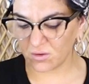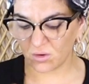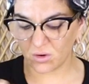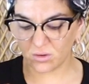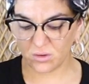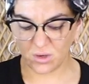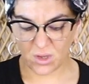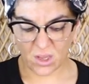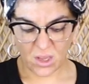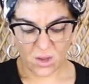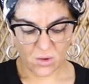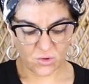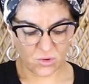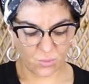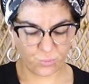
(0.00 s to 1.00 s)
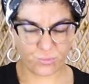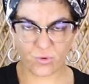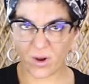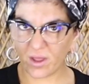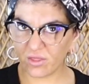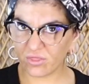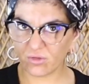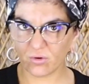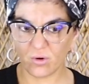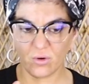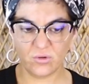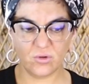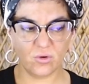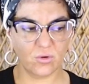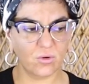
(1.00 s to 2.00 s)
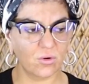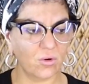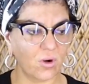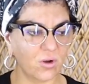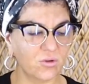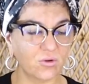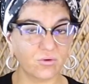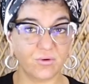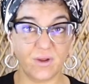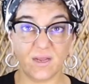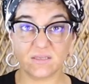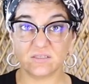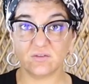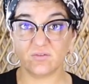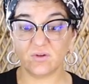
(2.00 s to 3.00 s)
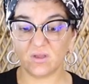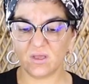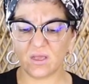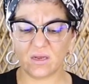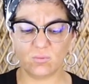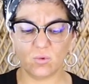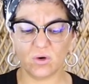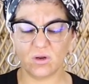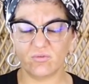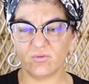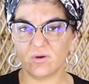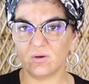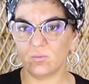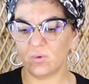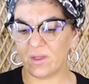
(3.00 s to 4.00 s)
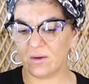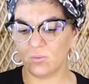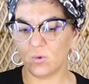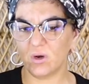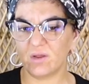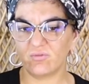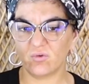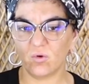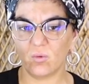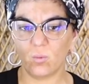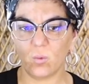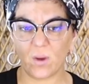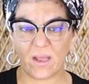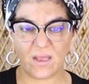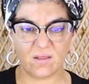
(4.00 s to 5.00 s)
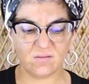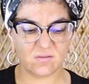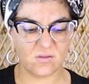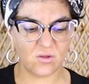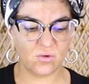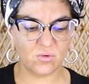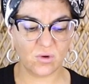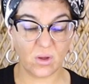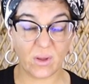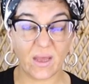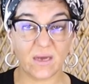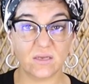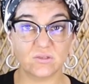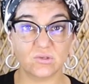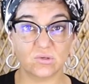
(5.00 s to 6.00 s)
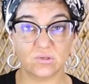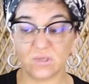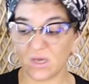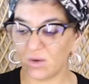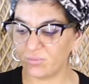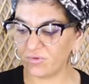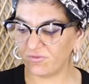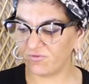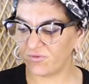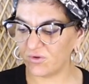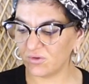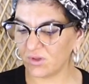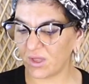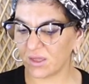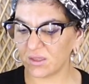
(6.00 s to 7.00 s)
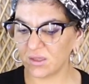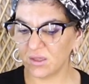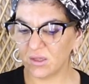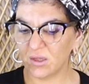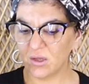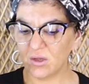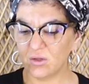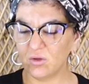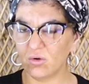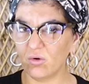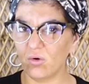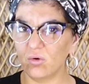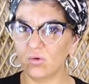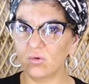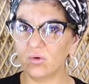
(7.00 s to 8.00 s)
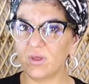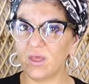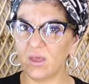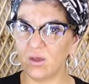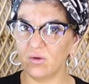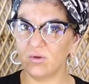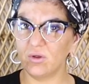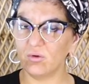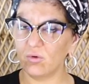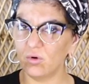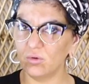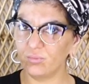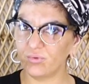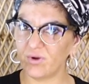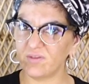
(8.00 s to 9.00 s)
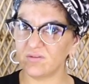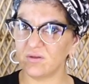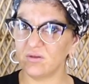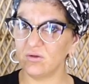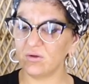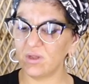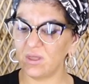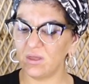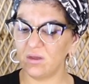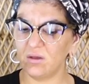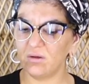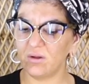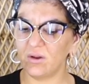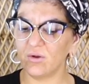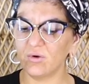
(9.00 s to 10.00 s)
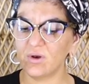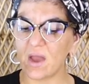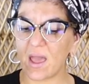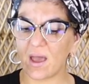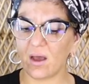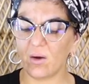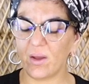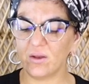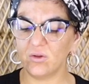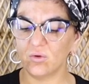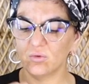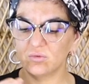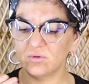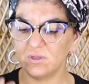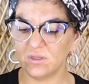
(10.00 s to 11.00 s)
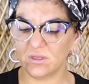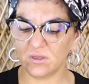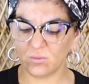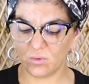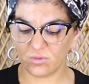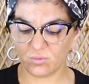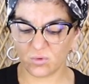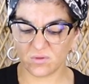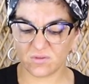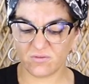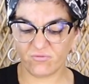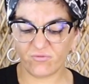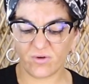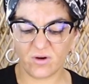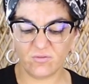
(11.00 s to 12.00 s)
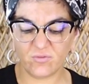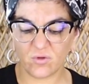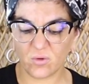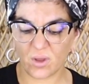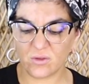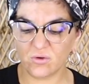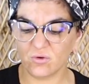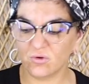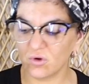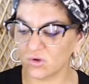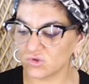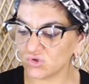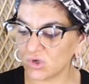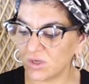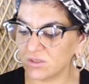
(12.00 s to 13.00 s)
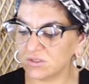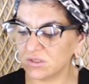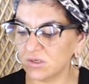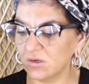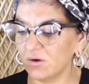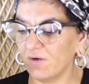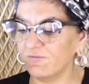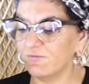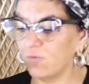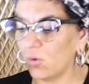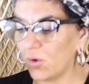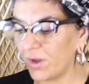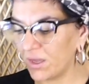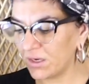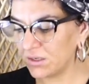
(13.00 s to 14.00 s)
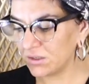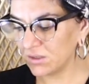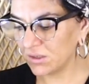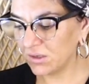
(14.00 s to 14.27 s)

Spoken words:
on your breath or on your creativity and whatever ways you know how to do to help you feel like you're all here, you're all present, you're here, you're now, and you're dealing with what's in front of you, and you're not trying to avoid